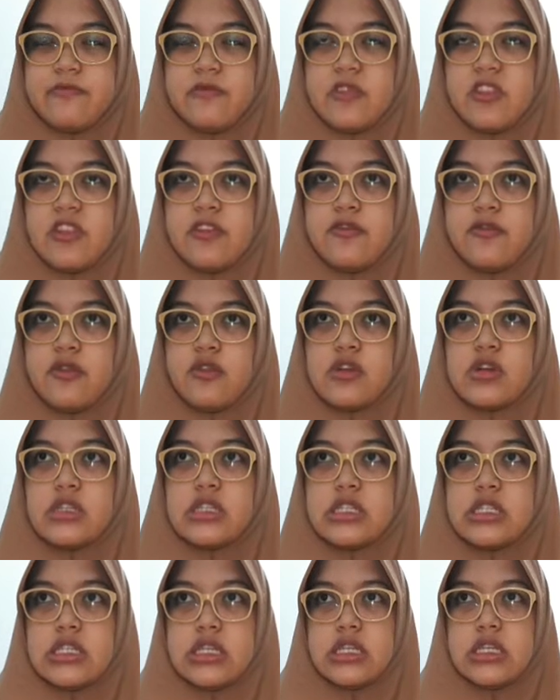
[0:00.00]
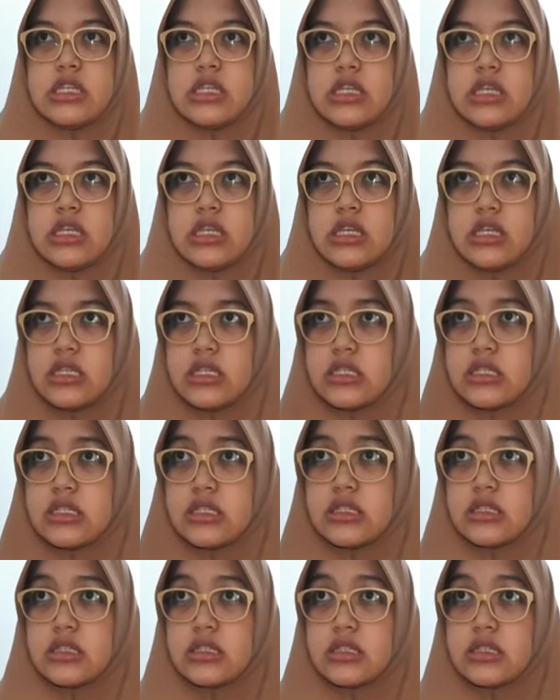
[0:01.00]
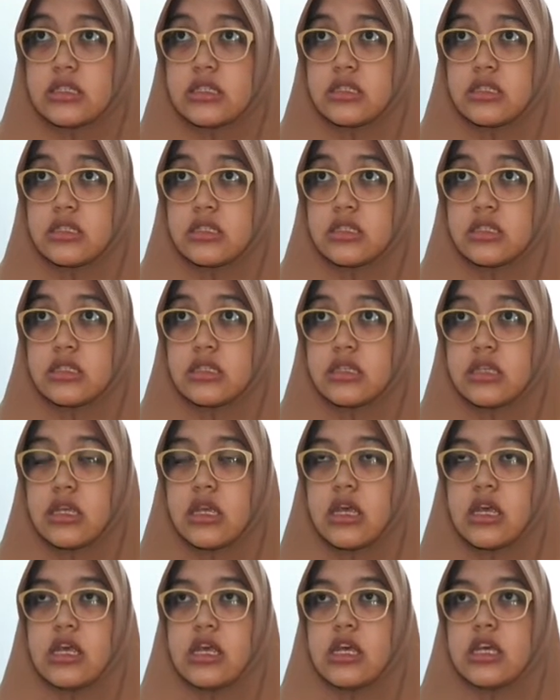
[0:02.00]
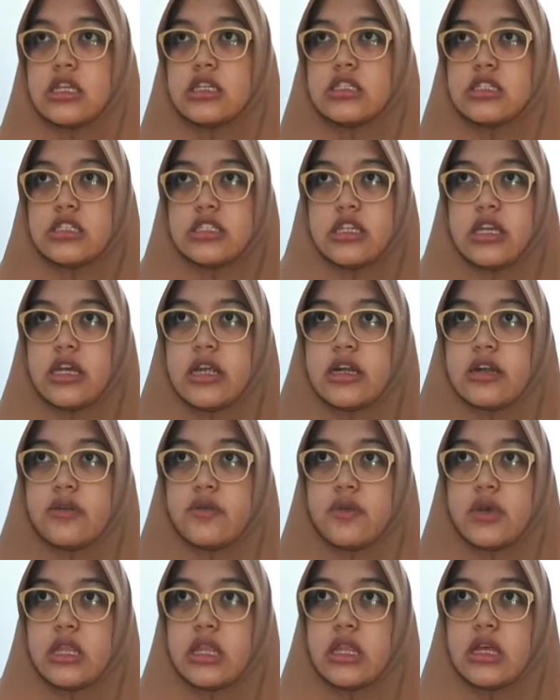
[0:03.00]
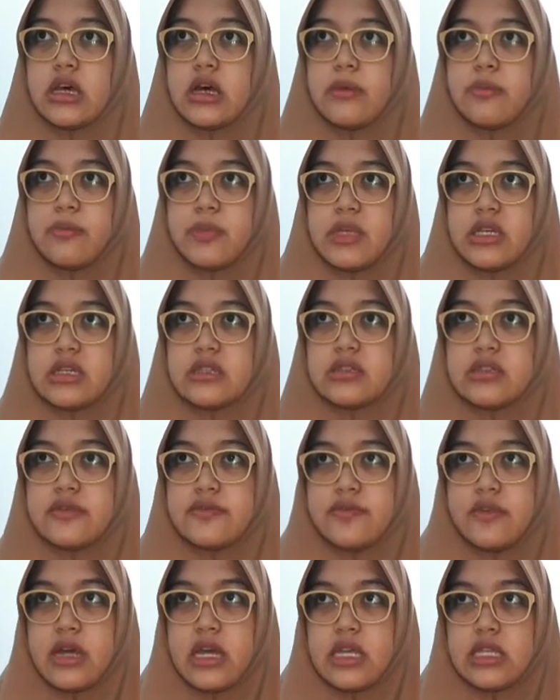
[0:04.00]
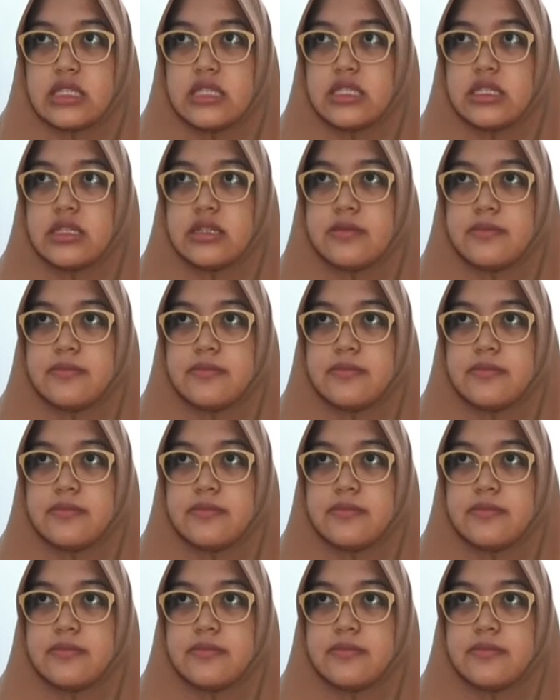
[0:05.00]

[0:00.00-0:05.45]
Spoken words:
The fourth is share with a peer revised.